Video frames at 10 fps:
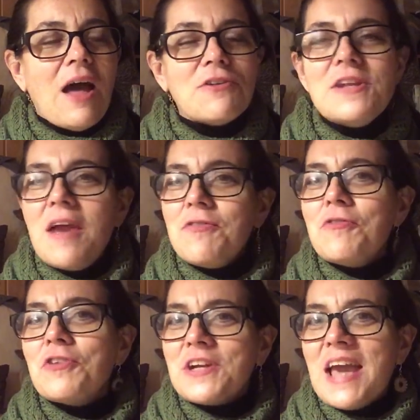never
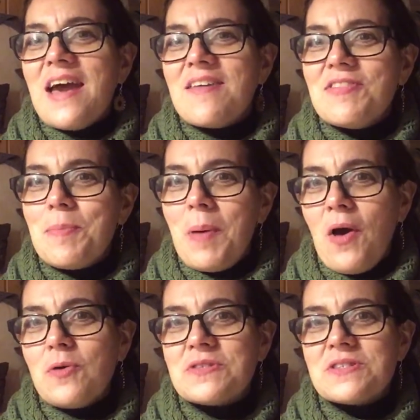forget the
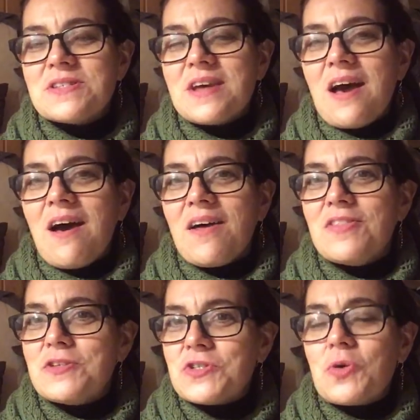post,
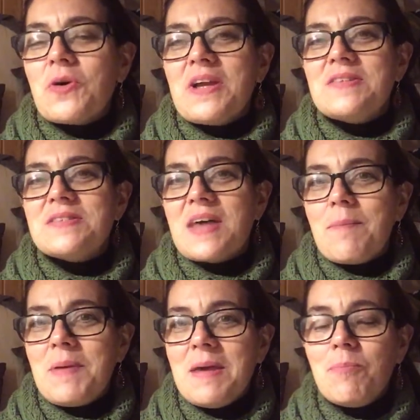the stories that
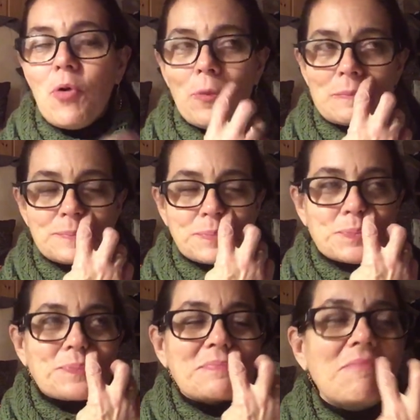people
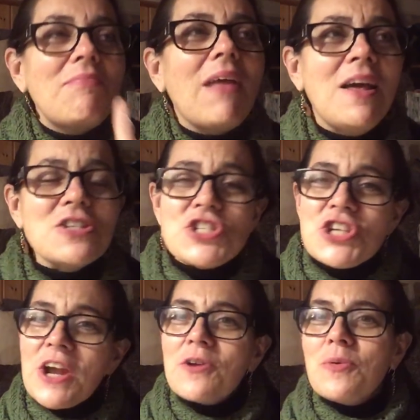
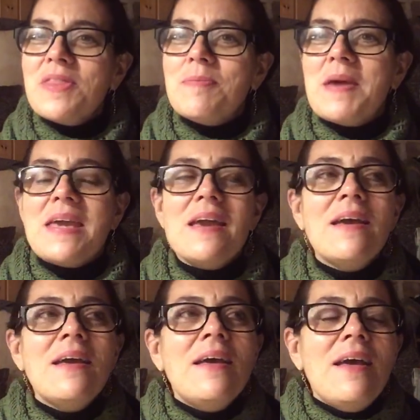shared with me,
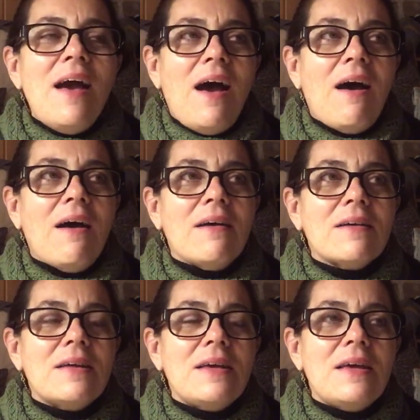
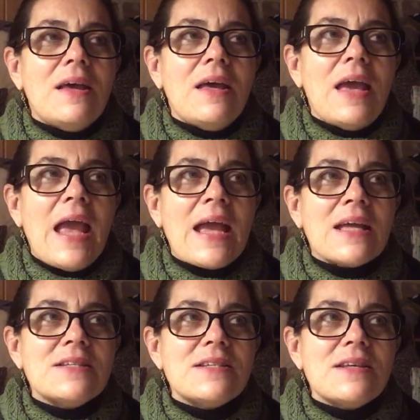
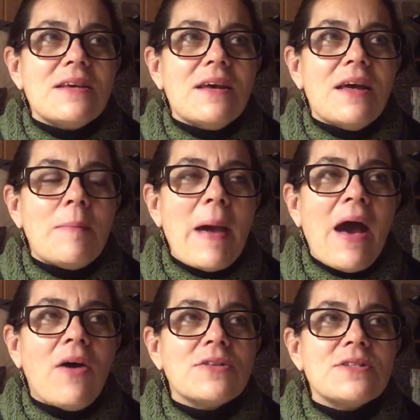and
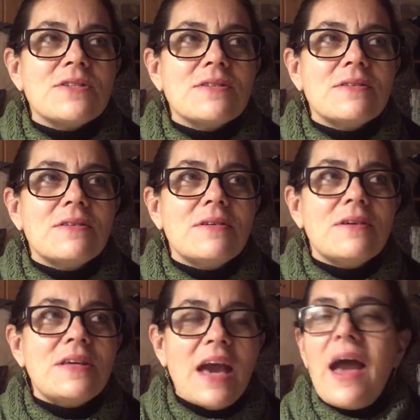about
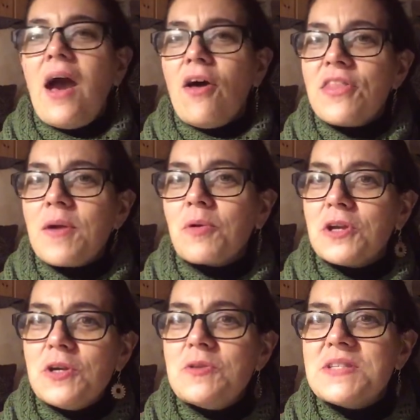how they were
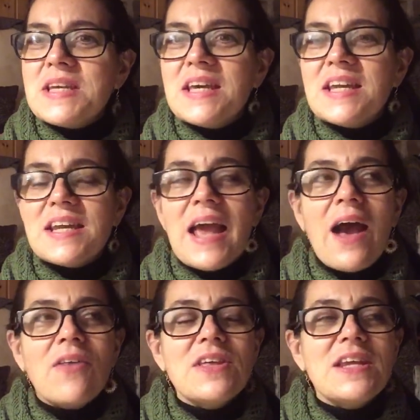using it, and
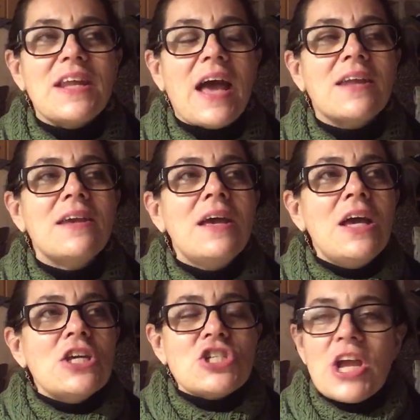how that it had
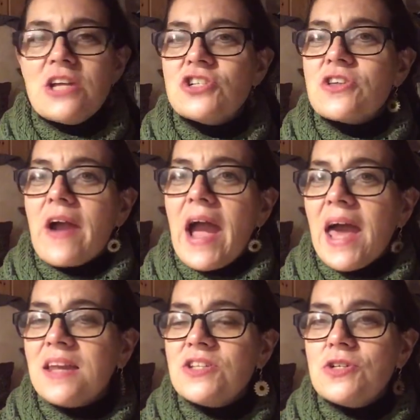changed their
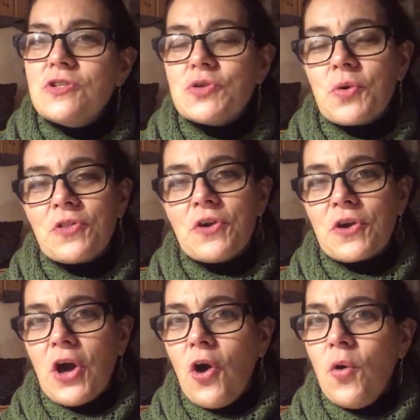attitude toward their
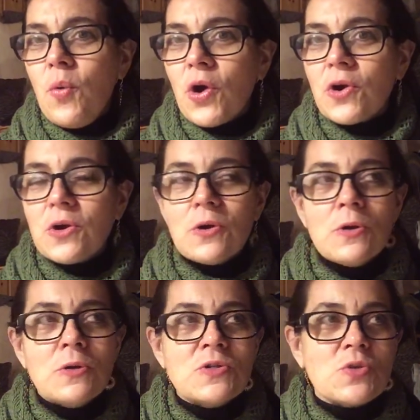
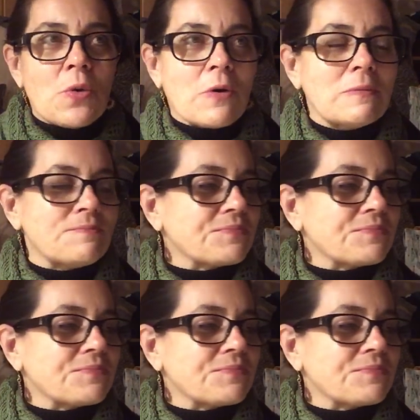coworkers, or